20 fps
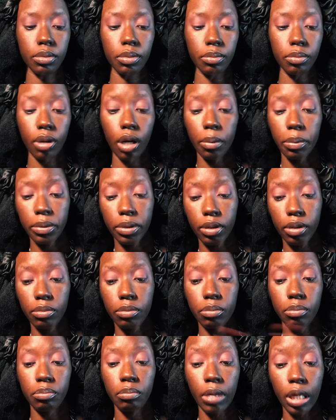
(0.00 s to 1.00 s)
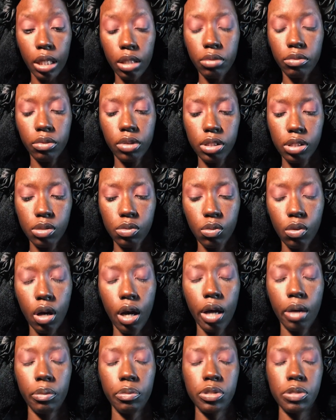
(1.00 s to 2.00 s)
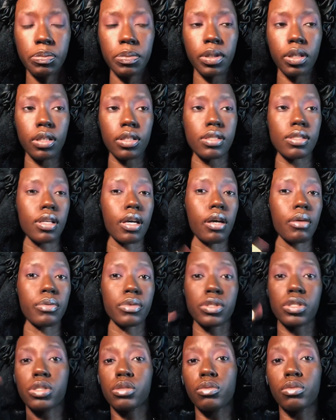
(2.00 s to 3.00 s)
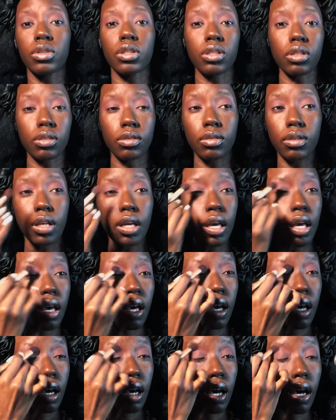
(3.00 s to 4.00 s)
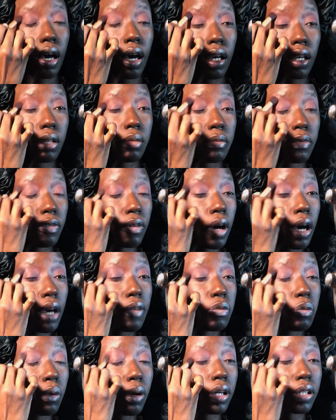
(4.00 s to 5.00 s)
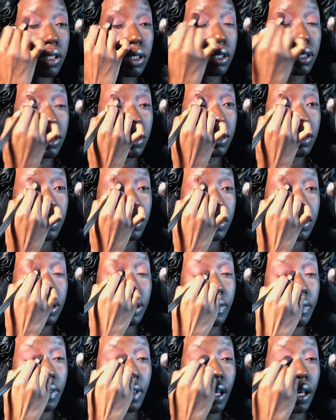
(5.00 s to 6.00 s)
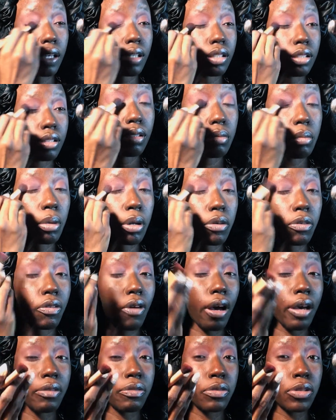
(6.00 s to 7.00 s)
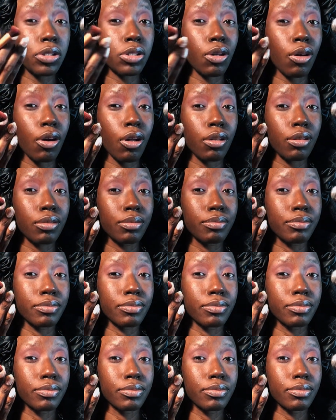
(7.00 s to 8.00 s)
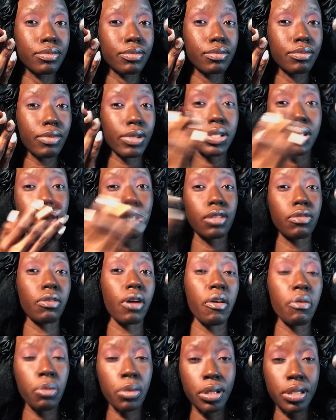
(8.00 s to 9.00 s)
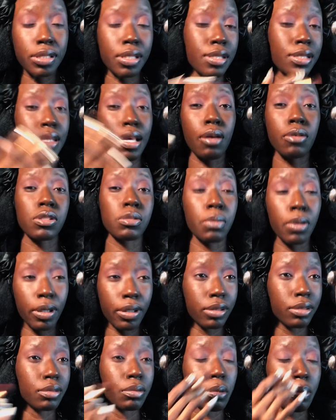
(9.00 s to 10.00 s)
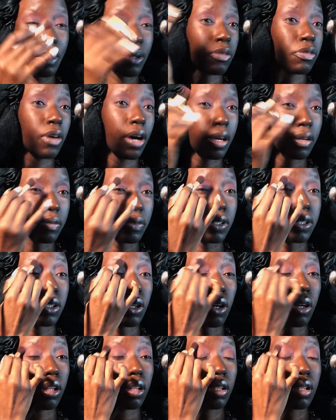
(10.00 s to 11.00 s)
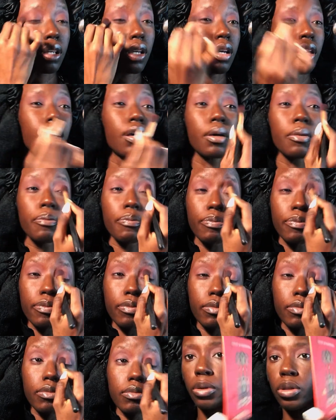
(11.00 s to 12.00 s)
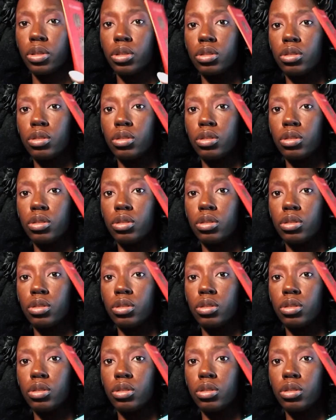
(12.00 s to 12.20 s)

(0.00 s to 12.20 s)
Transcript: probably the main reason why, was because I was too little. I am 5'1", if that. I'm about 5 feet tall. I say 5'1" because it sounds better. I'm about 5 feet tall. I want to